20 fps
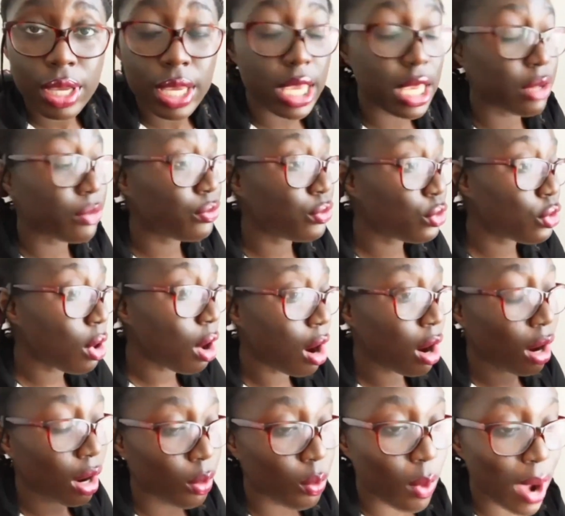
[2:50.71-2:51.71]
if you
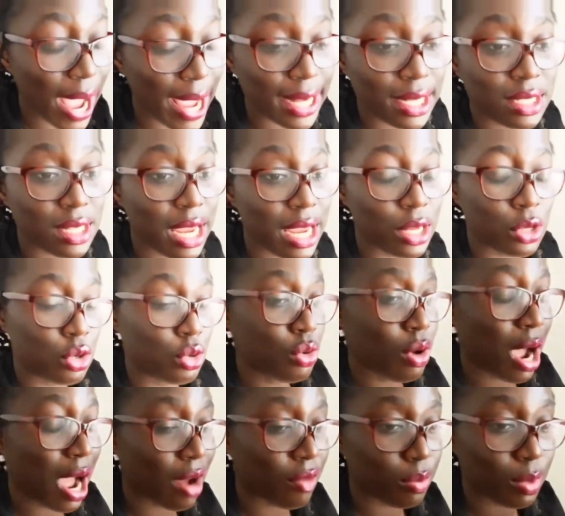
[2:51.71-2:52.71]
are white and you
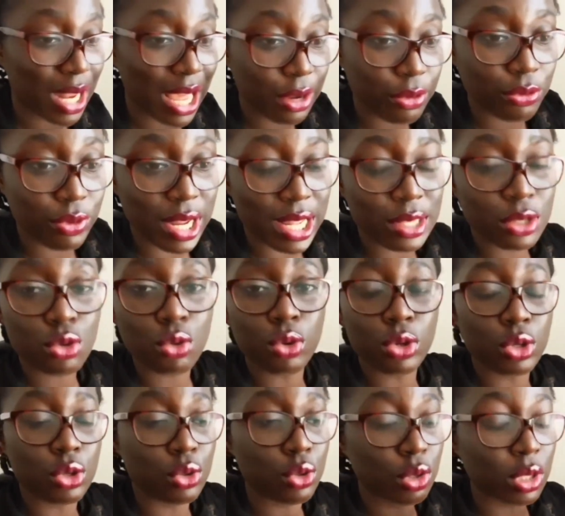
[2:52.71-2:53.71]
have black friends or
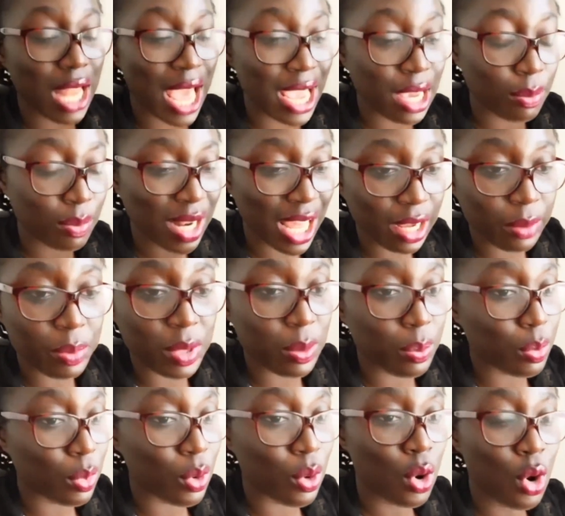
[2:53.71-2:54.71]
you like black
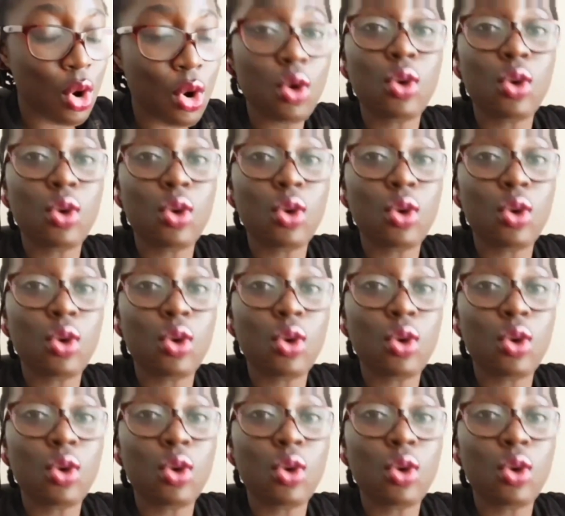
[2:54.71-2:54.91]
people